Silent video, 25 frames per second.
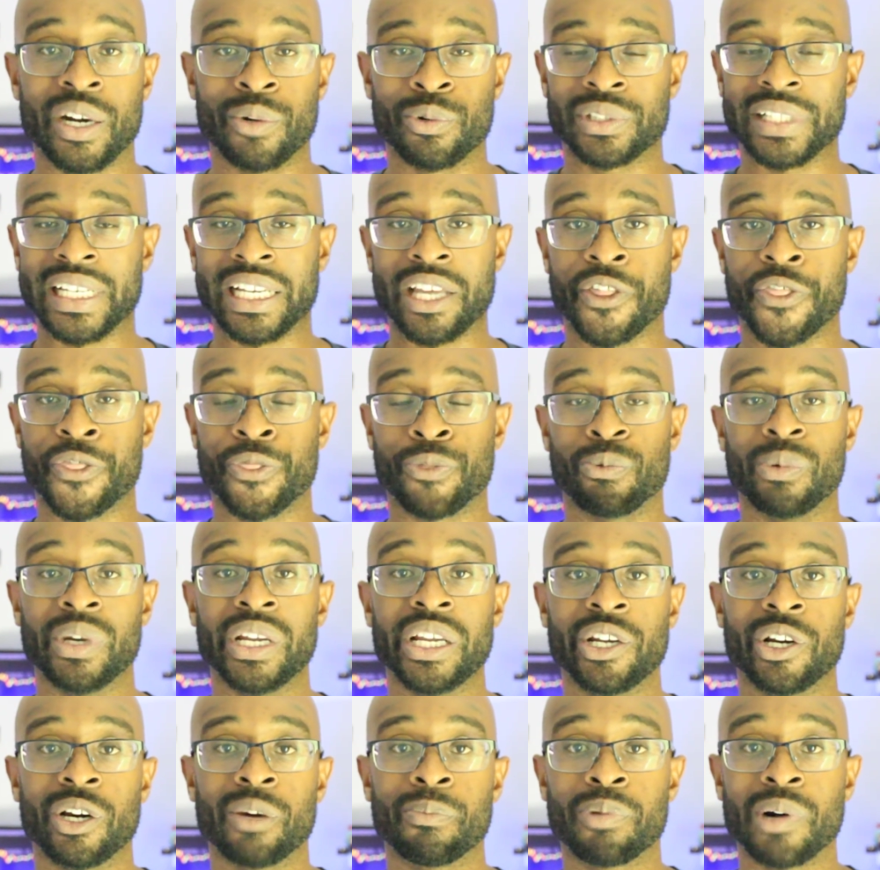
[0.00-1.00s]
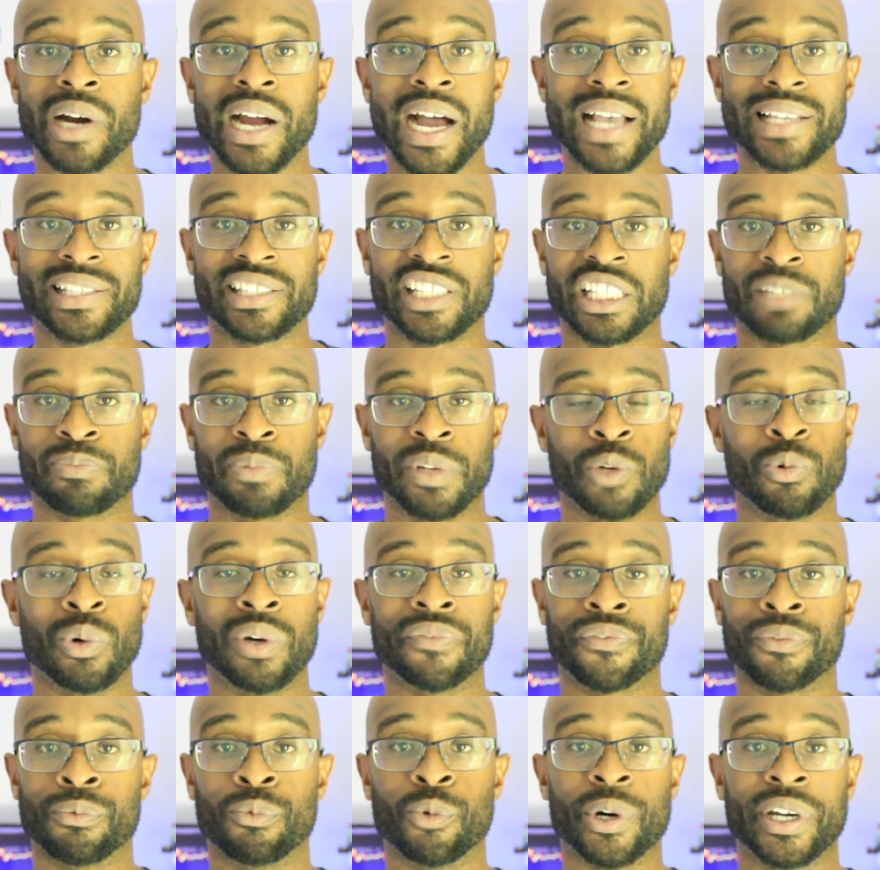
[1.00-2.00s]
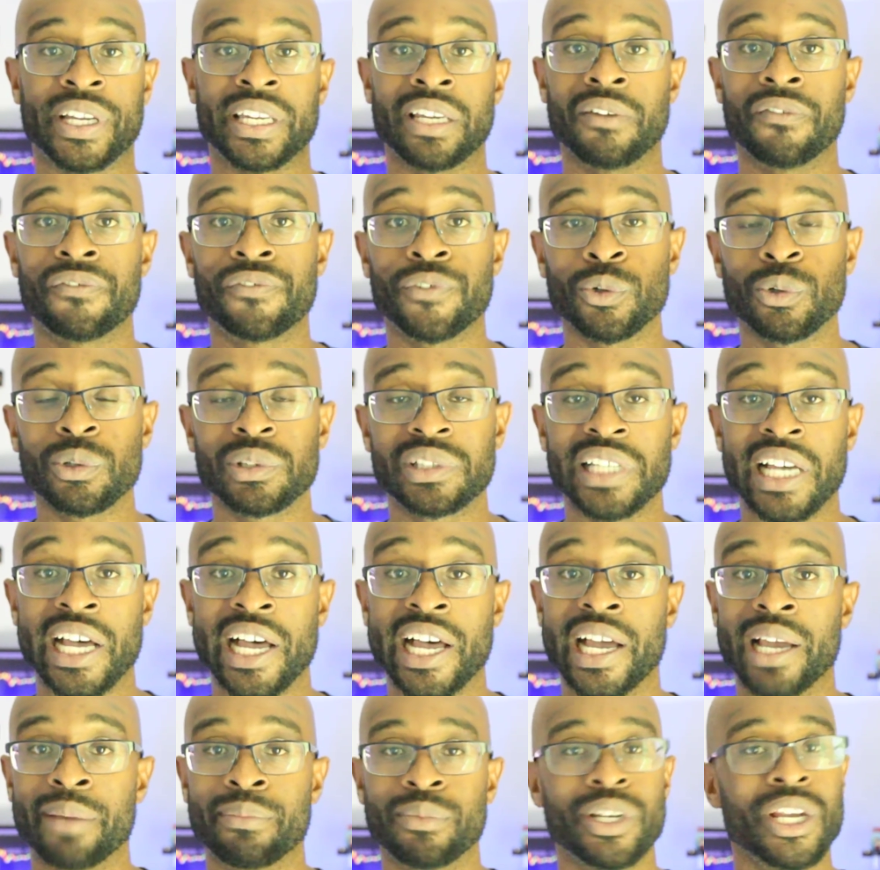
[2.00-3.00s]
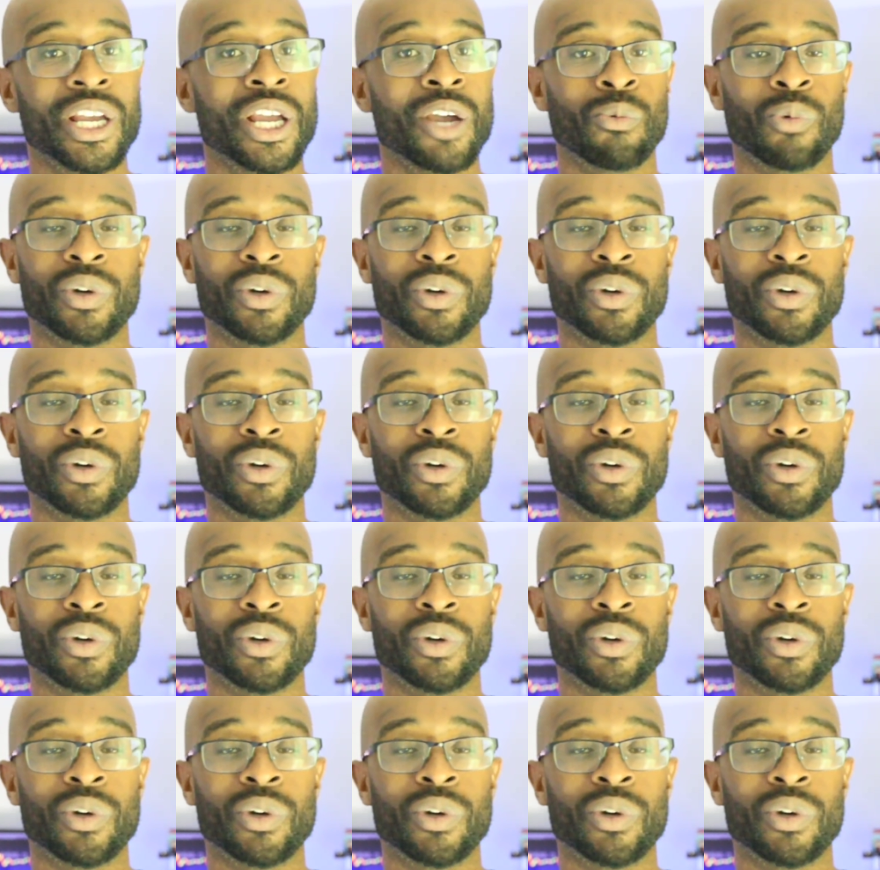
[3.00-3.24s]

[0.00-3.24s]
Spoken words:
It was like a 3-year process, but he went from working full-time,